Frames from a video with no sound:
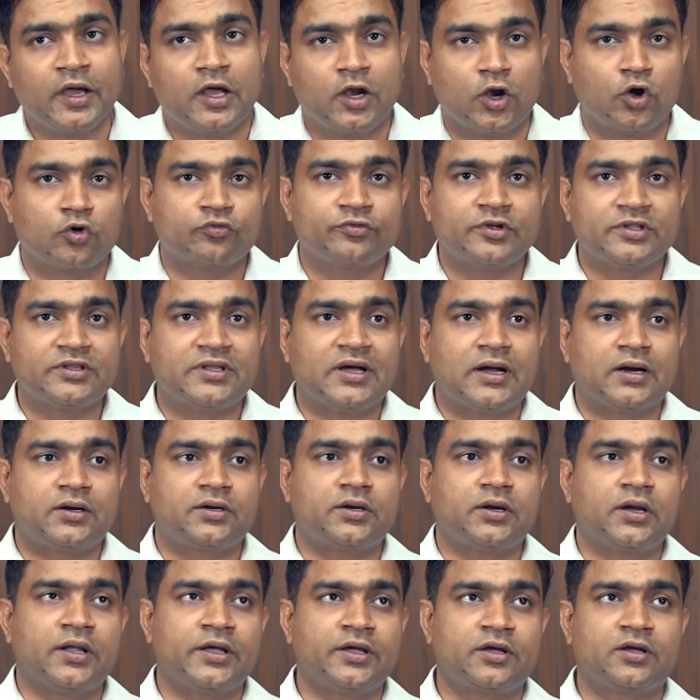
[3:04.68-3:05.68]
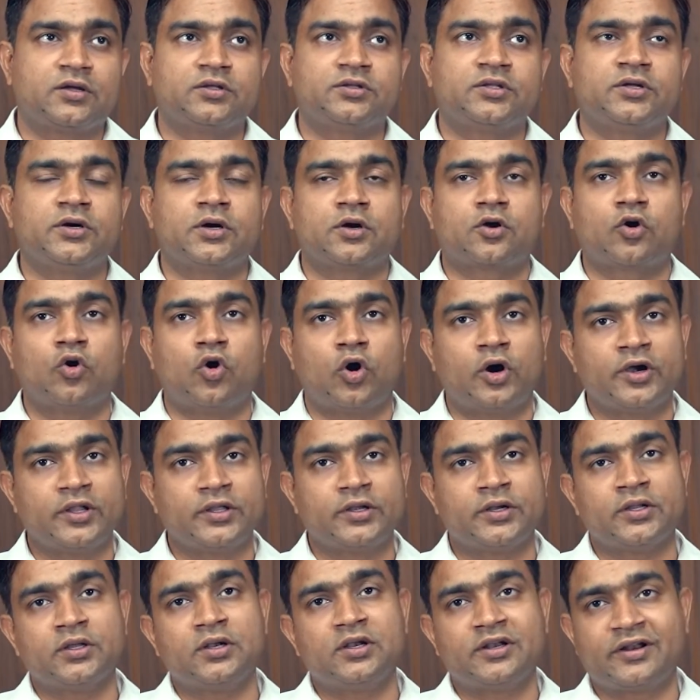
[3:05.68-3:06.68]
Along with that, like, the
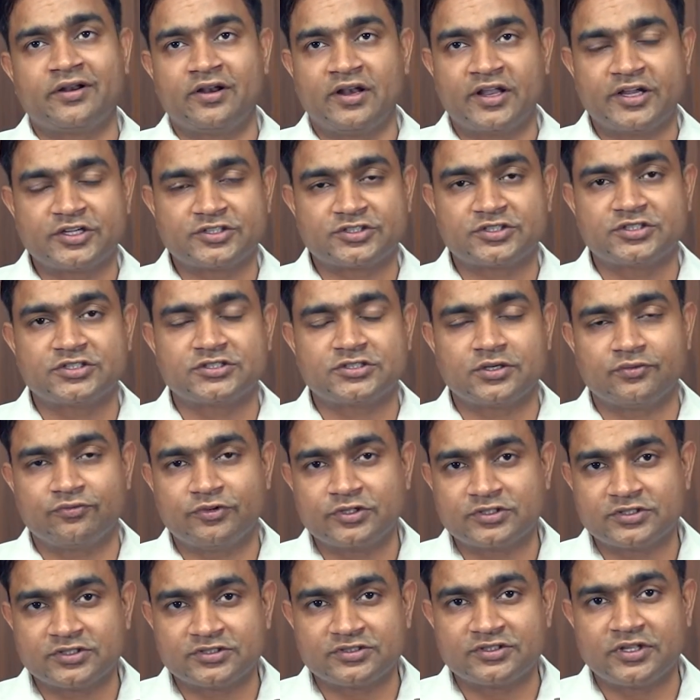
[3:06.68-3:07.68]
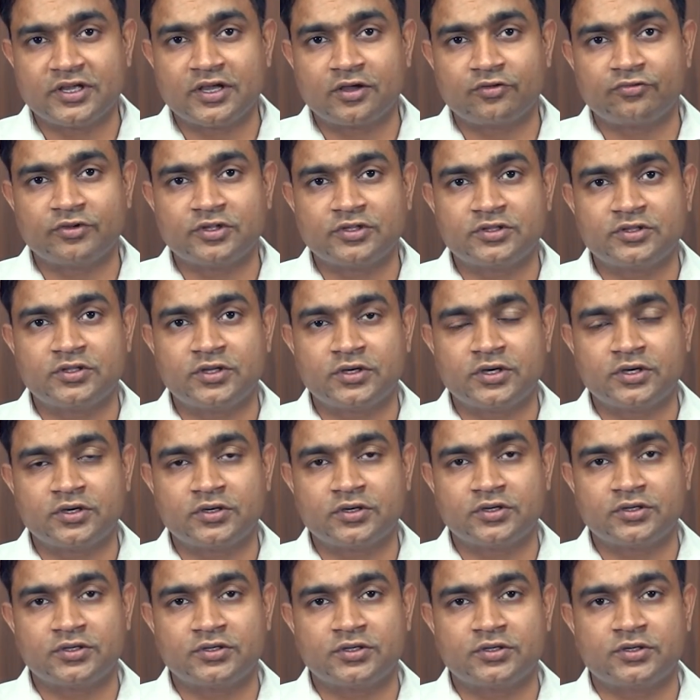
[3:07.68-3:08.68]
cordial relationship which is there with
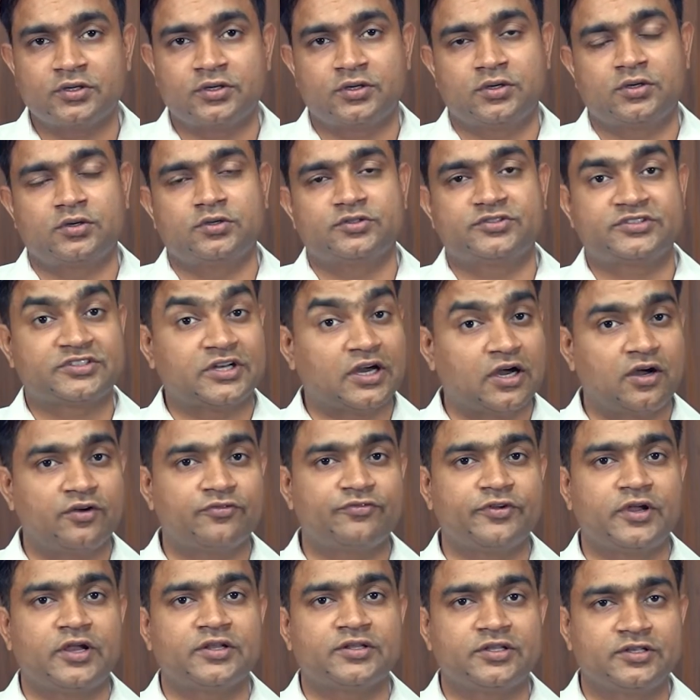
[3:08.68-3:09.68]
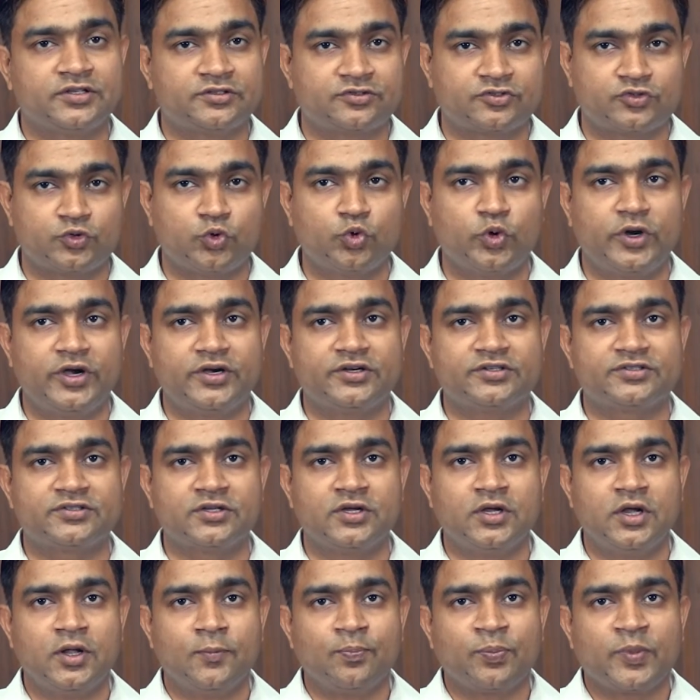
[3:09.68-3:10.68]
the staff and the students,
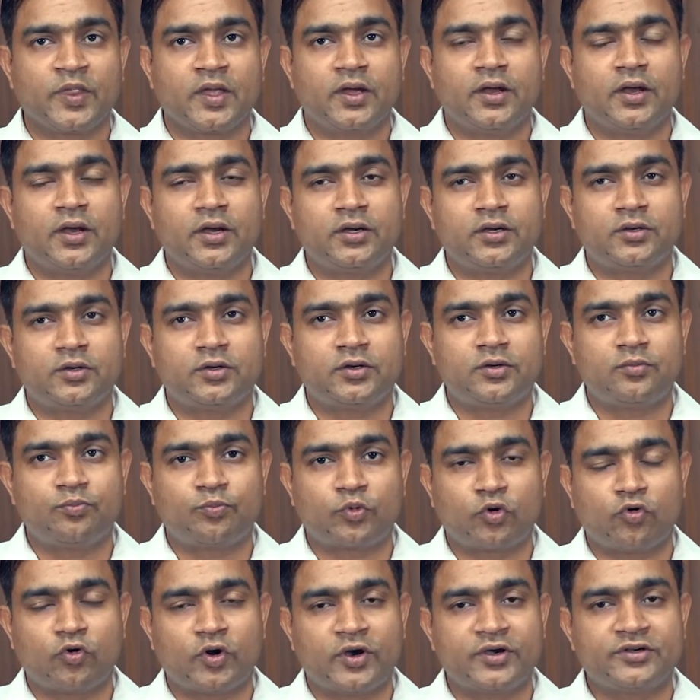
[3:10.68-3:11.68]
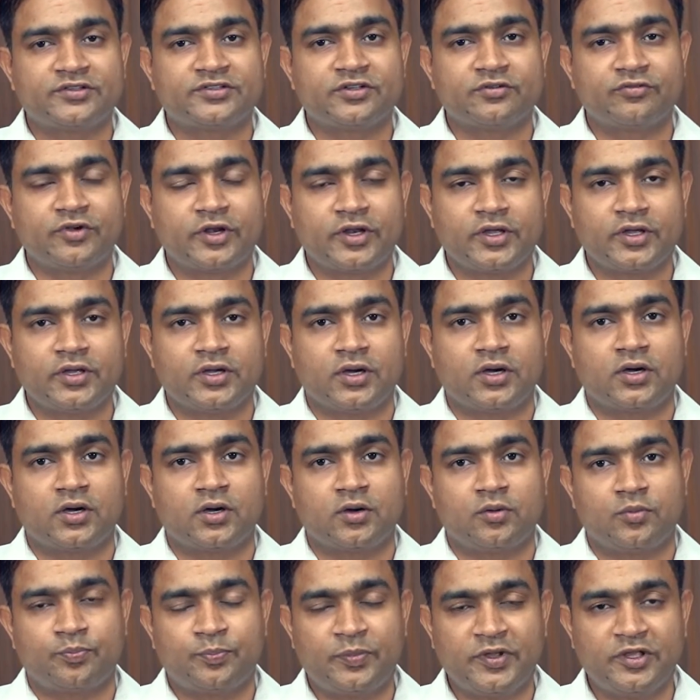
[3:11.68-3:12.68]
it provides a very
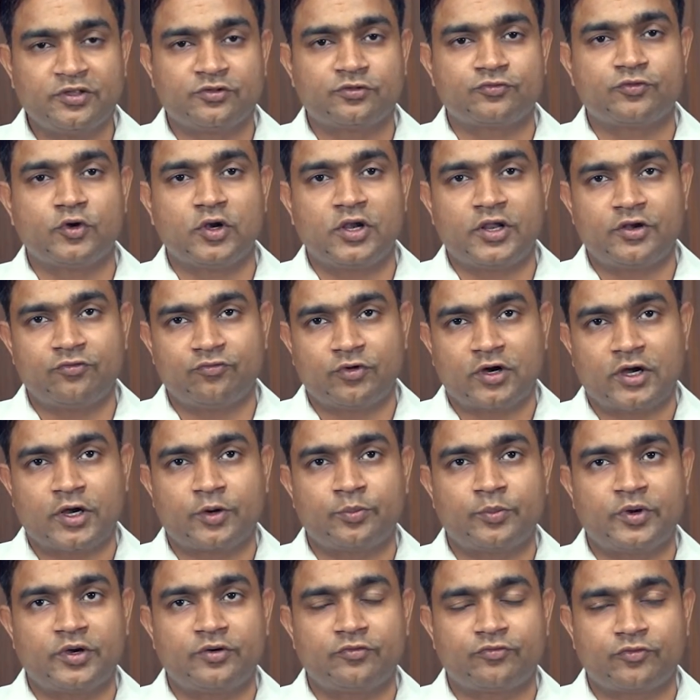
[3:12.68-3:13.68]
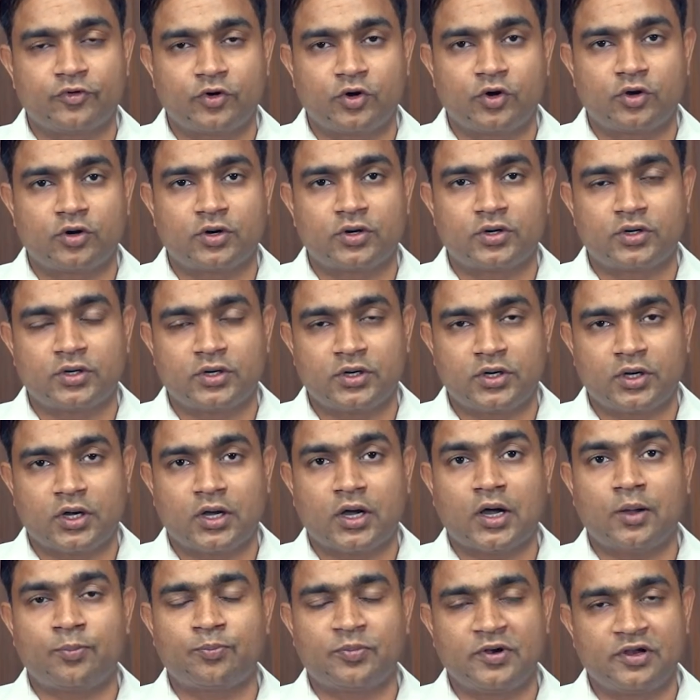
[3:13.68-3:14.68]
peaceful environment for
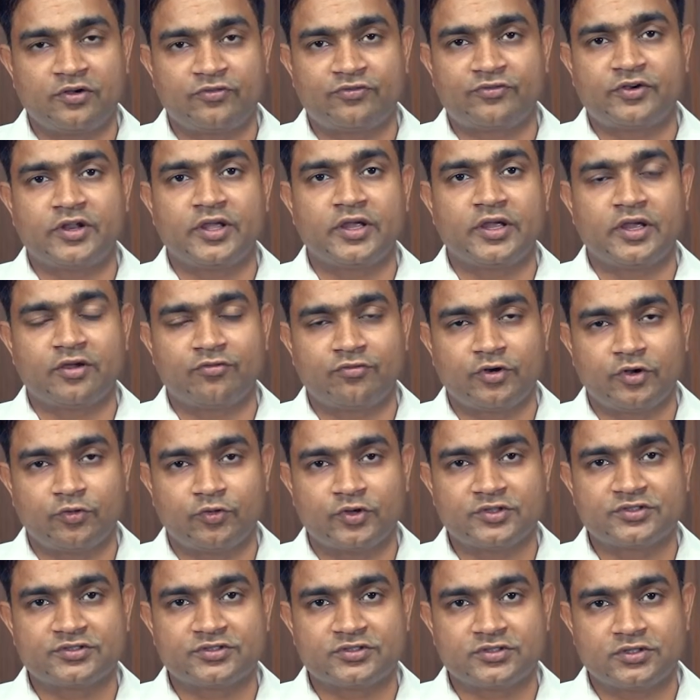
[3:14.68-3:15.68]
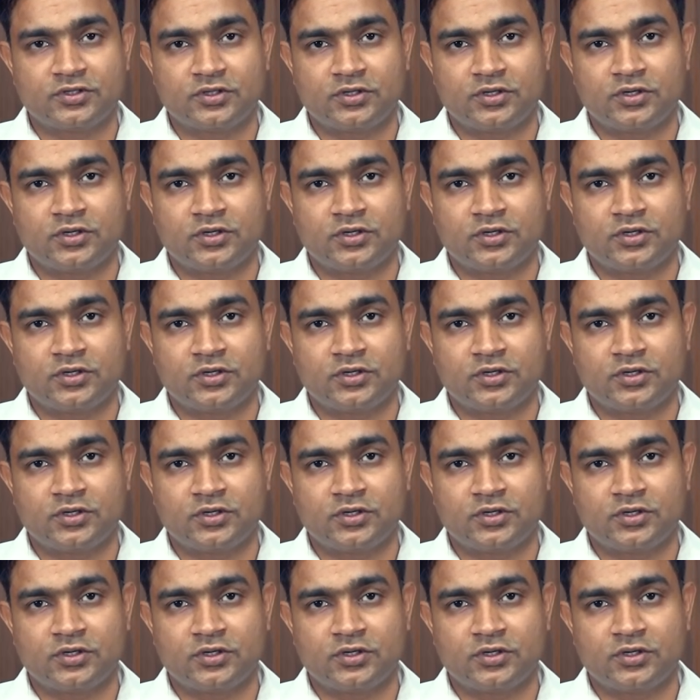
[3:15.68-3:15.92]
uplifting everyone's